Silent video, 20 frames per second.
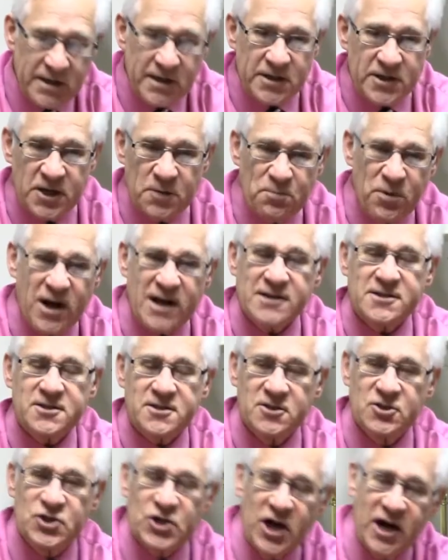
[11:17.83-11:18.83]
The
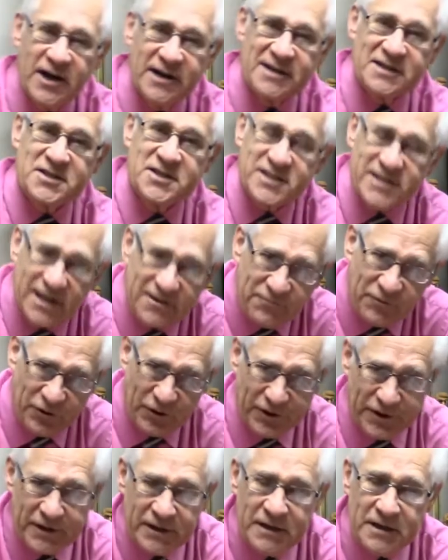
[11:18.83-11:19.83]
Apostle John
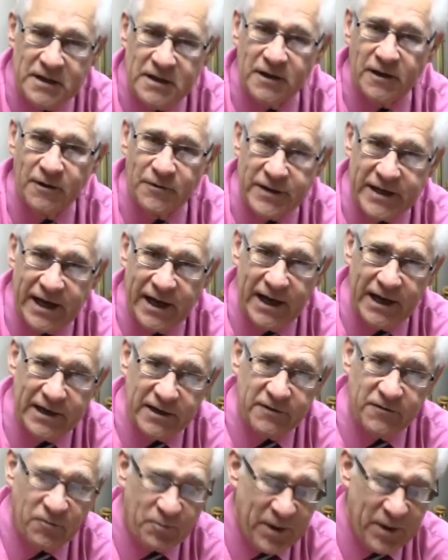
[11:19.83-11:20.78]
suffered on the island of